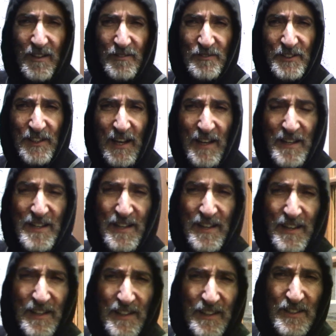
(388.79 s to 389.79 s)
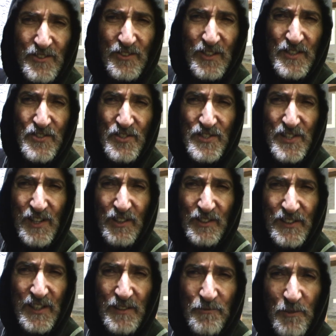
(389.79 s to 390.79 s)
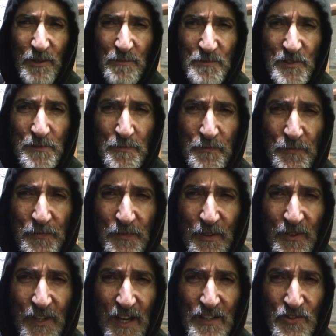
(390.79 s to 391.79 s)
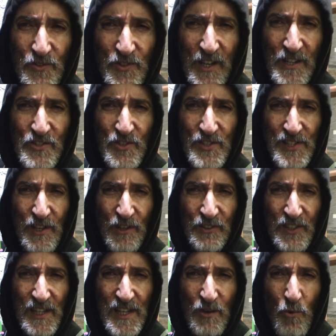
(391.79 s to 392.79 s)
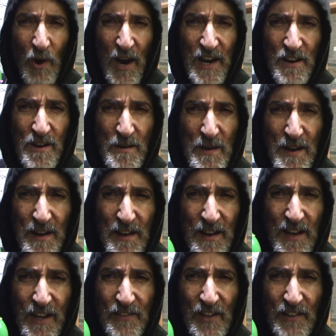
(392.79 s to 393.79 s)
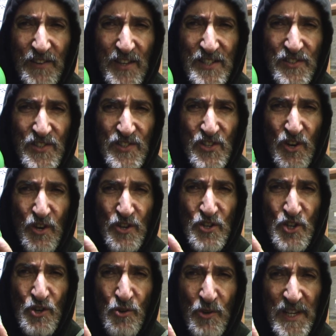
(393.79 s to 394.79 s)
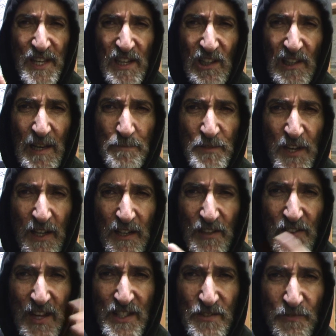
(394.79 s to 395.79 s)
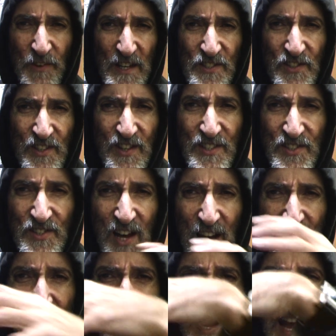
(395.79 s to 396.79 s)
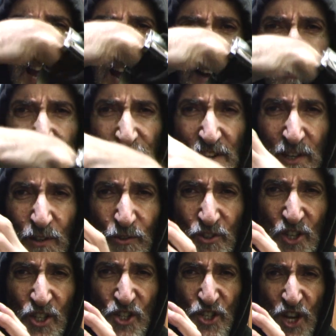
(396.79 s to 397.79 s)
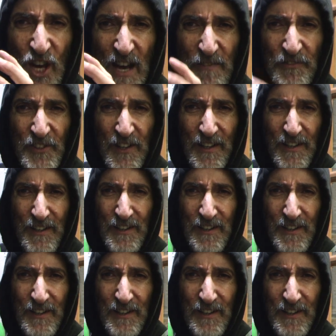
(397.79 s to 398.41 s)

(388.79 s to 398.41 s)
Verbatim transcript: Okay. So there's your tilted, whoops, okay, so there's your tilted equator, and then this is your new ecliptic that's facing the sun. Everything will just shift,